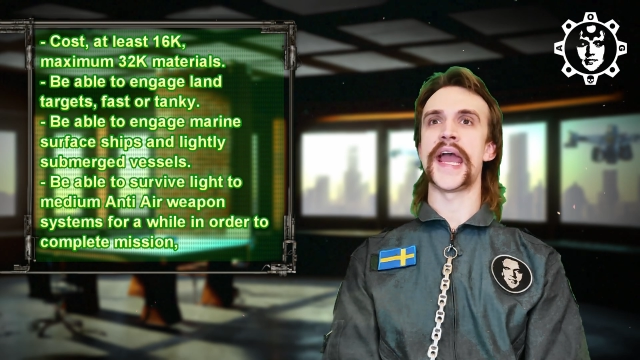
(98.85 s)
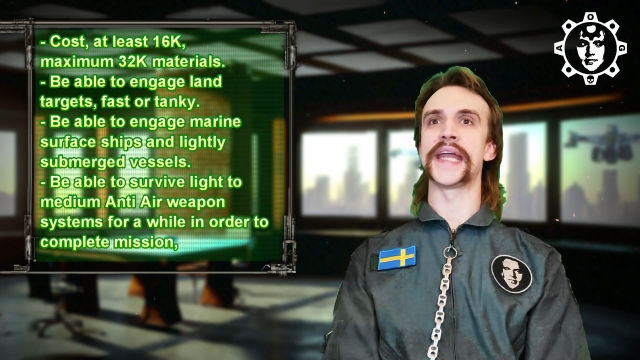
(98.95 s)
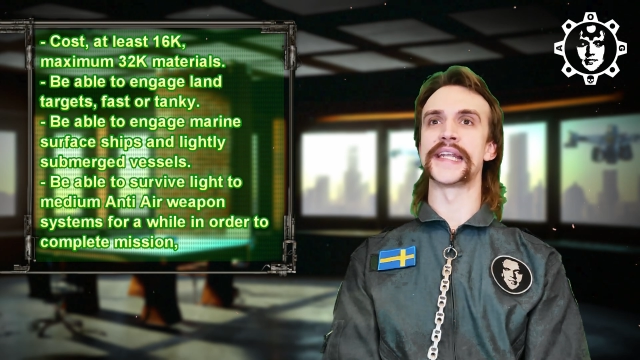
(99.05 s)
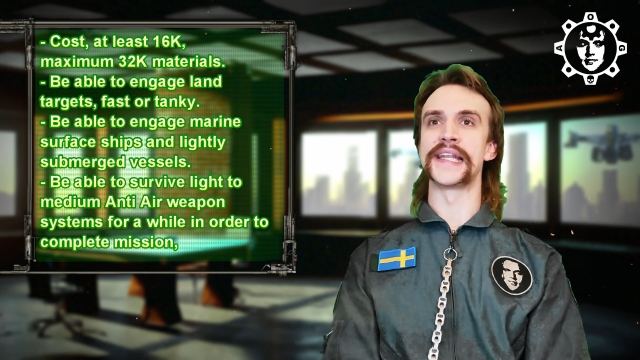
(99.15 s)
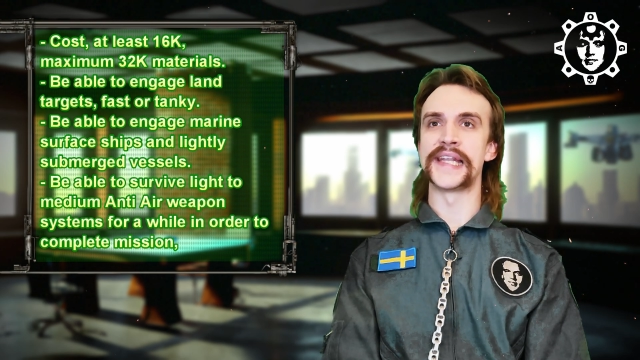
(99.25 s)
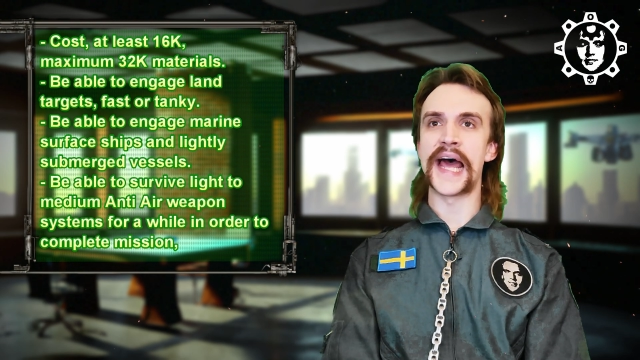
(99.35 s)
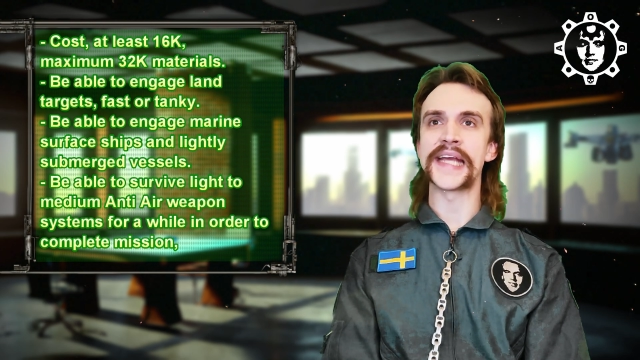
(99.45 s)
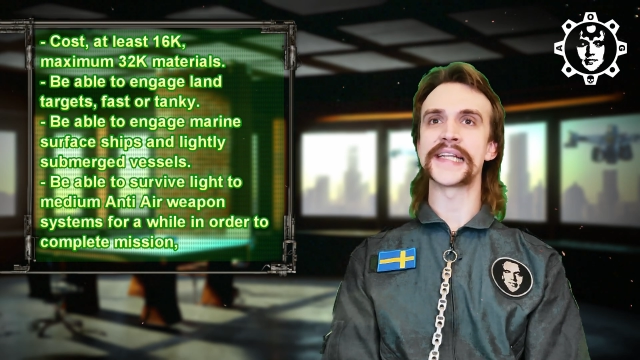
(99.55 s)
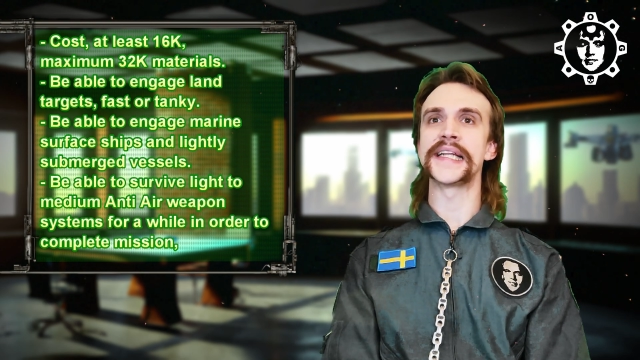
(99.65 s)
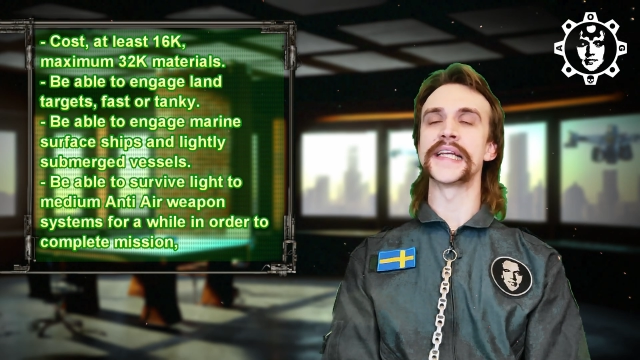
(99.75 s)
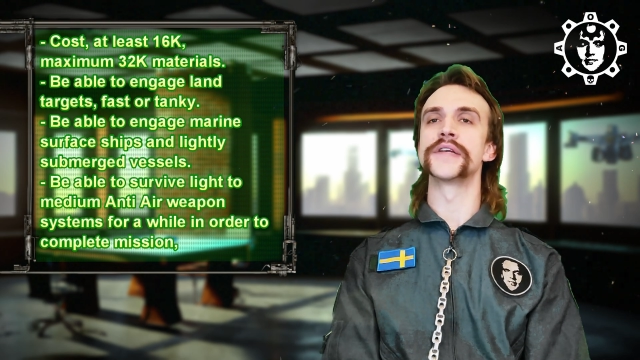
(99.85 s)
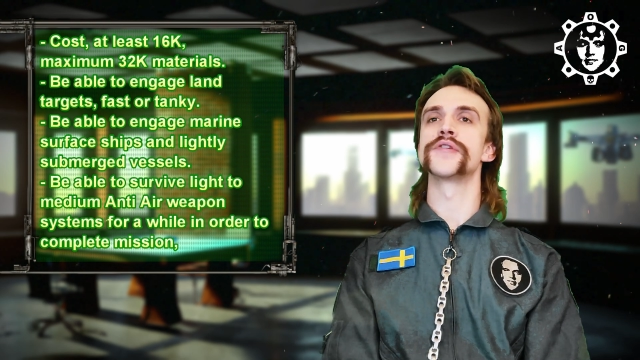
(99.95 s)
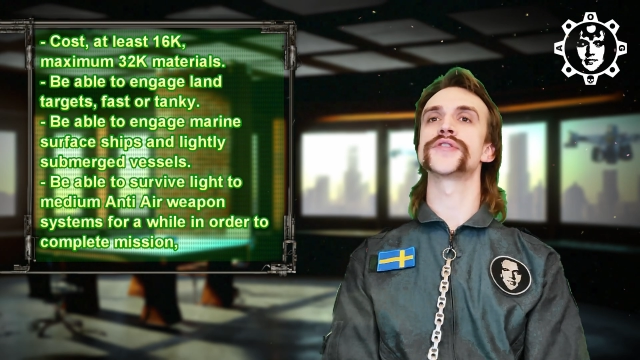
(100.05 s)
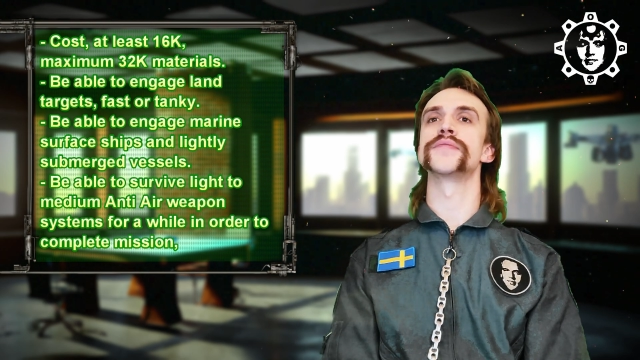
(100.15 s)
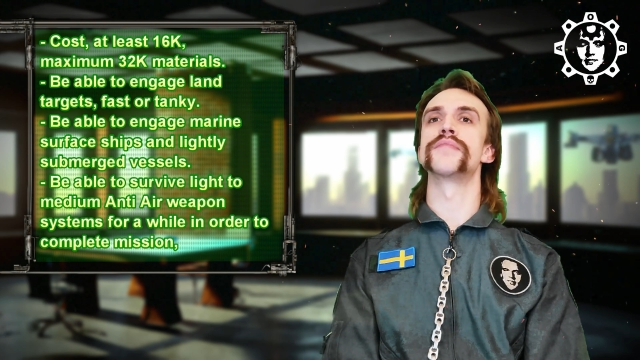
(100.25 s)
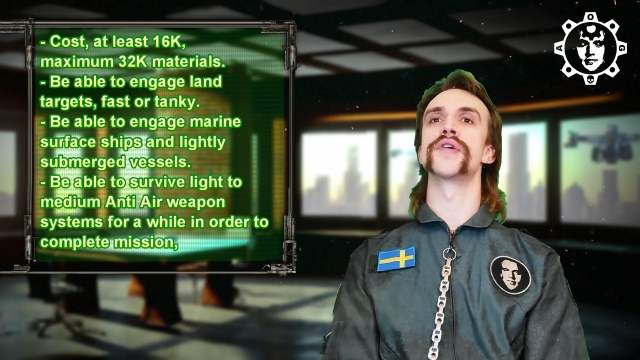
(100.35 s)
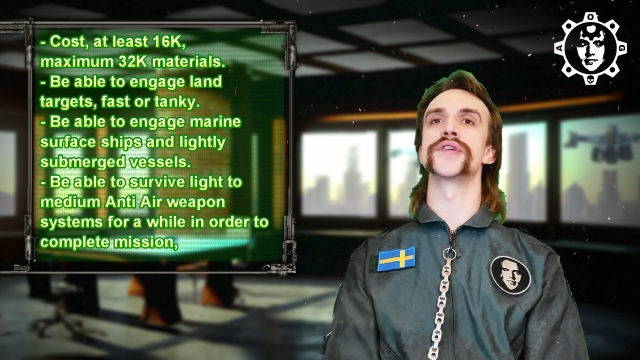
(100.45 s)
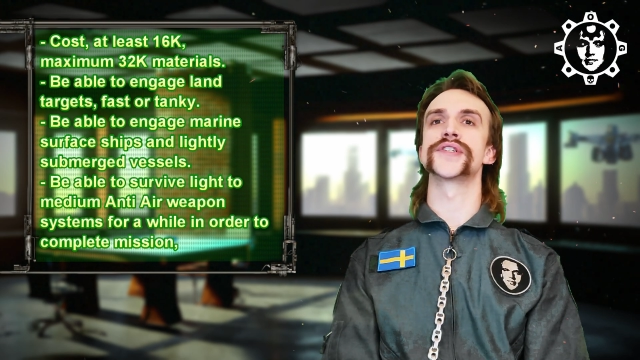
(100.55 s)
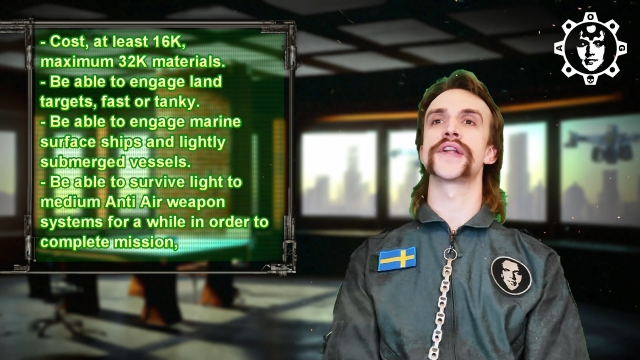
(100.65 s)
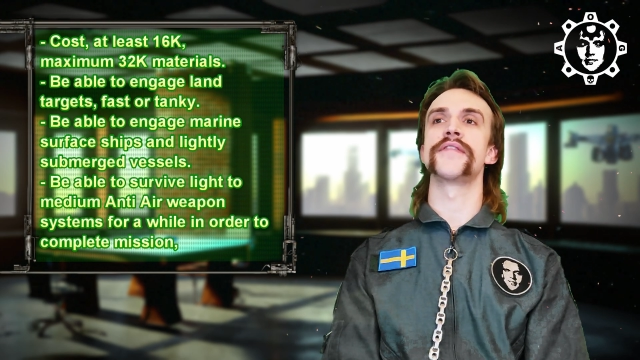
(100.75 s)
and lightly
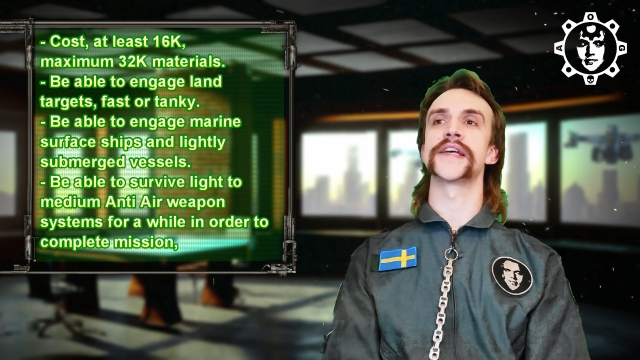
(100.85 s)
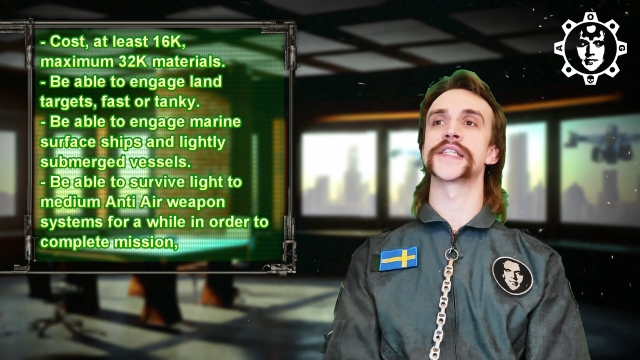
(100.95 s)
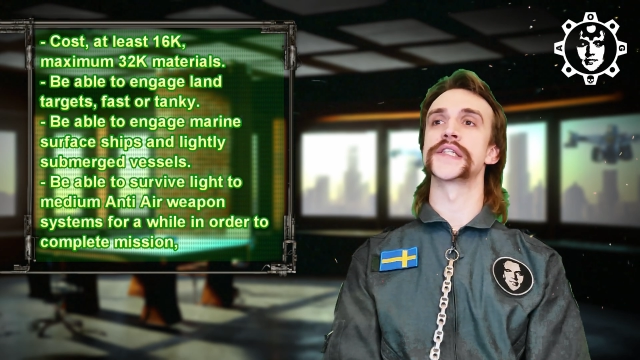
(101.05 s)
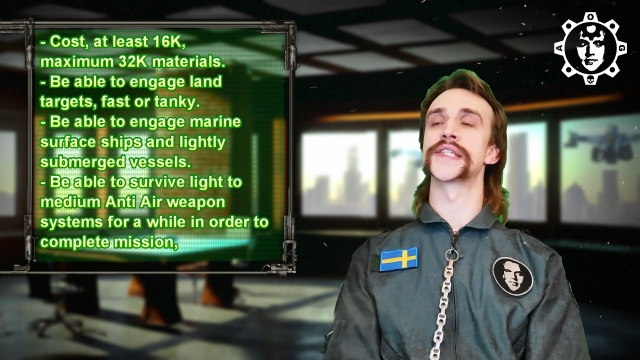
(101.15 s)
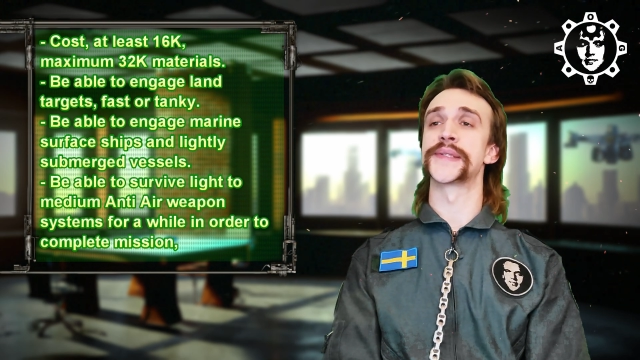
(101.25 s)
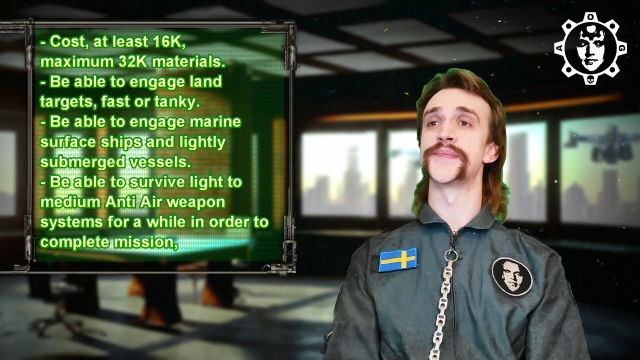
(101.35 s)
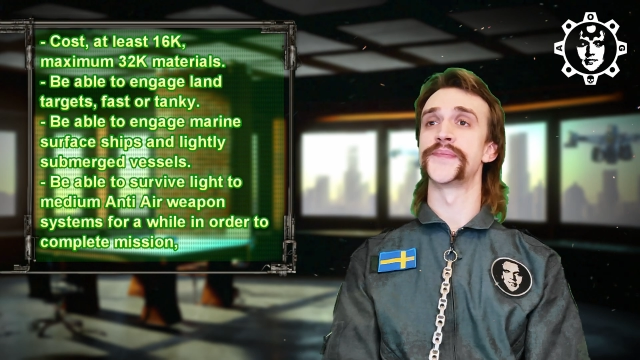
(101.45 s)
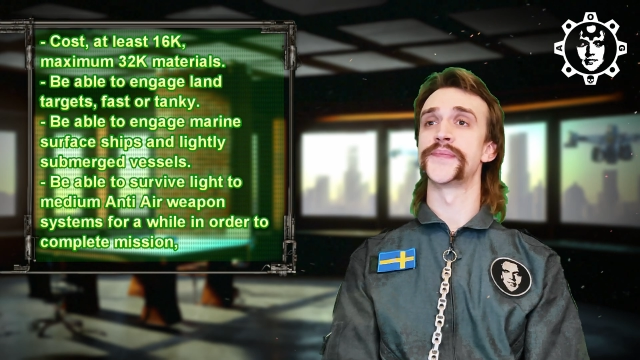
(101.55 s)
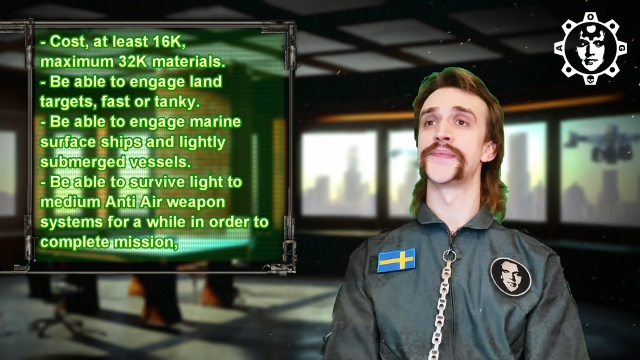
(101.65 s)
submerged vessels.